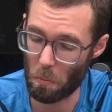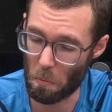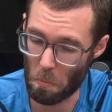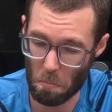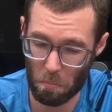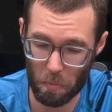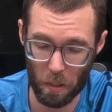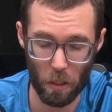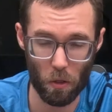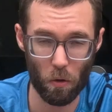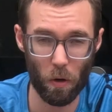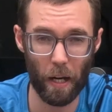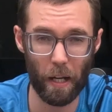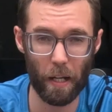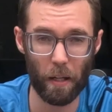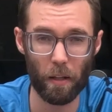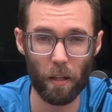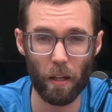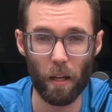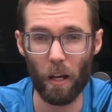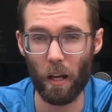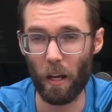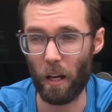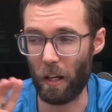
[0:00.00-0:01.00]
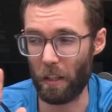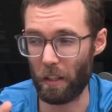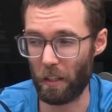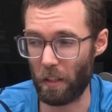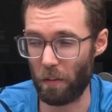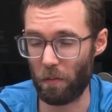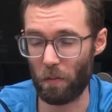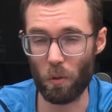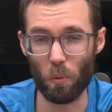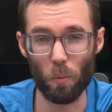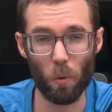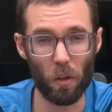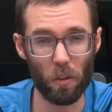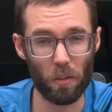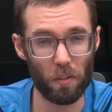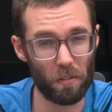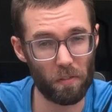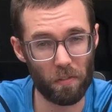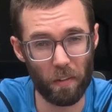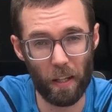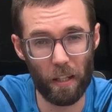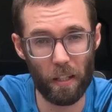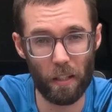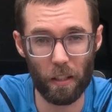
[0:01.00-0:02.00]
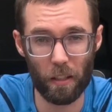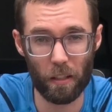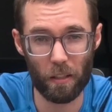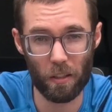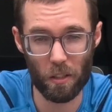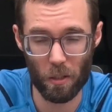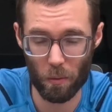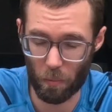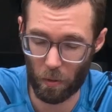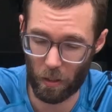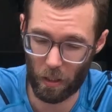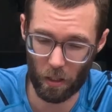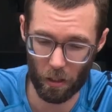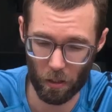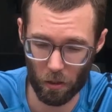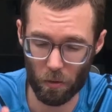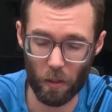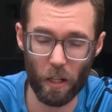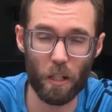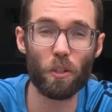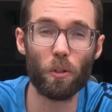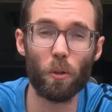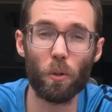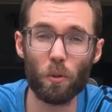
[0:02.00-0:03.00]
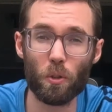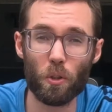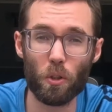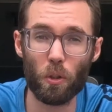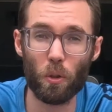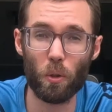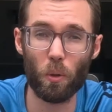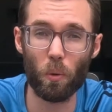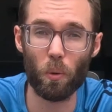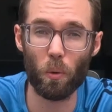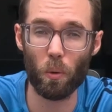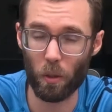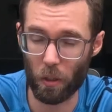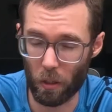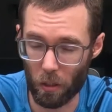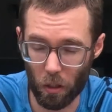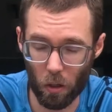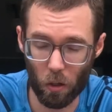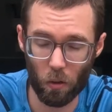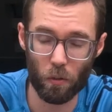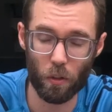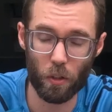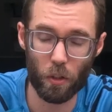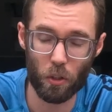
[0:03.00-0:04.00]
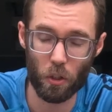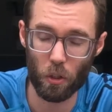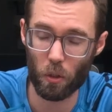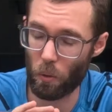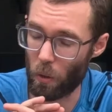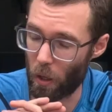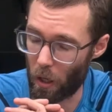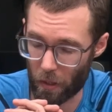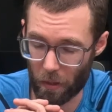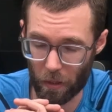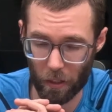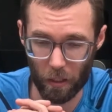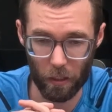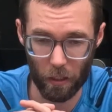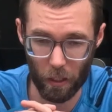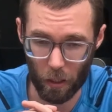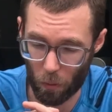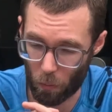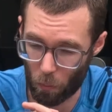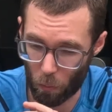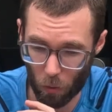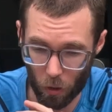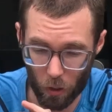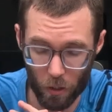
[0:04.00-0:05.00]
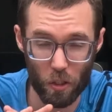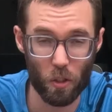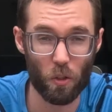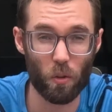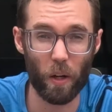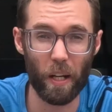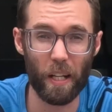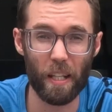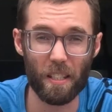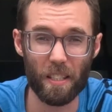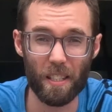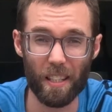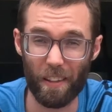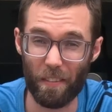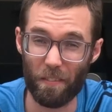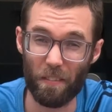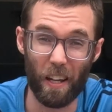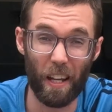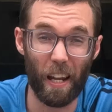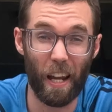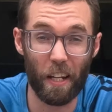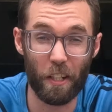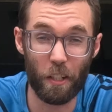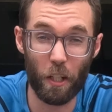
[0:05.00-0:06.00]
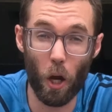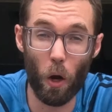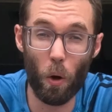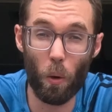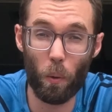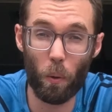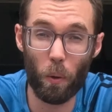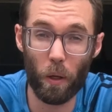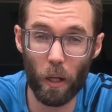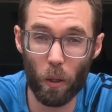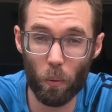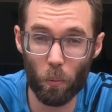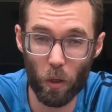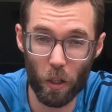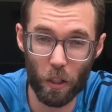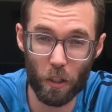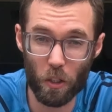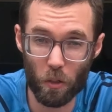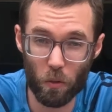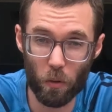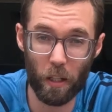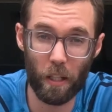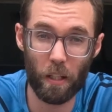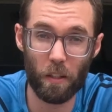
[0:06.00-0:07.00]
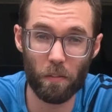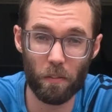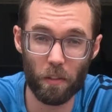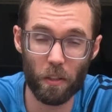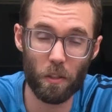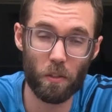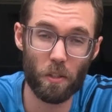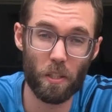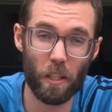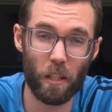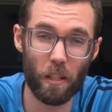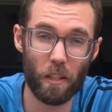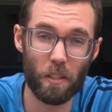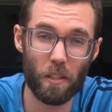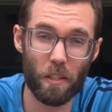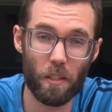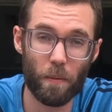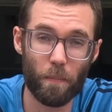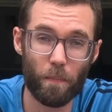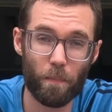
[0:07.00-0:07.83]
it'd be great. I think if you want the Feiying to be a threshold shoe and a long run shoe, I think it works great. In fact, I know it works great for those things.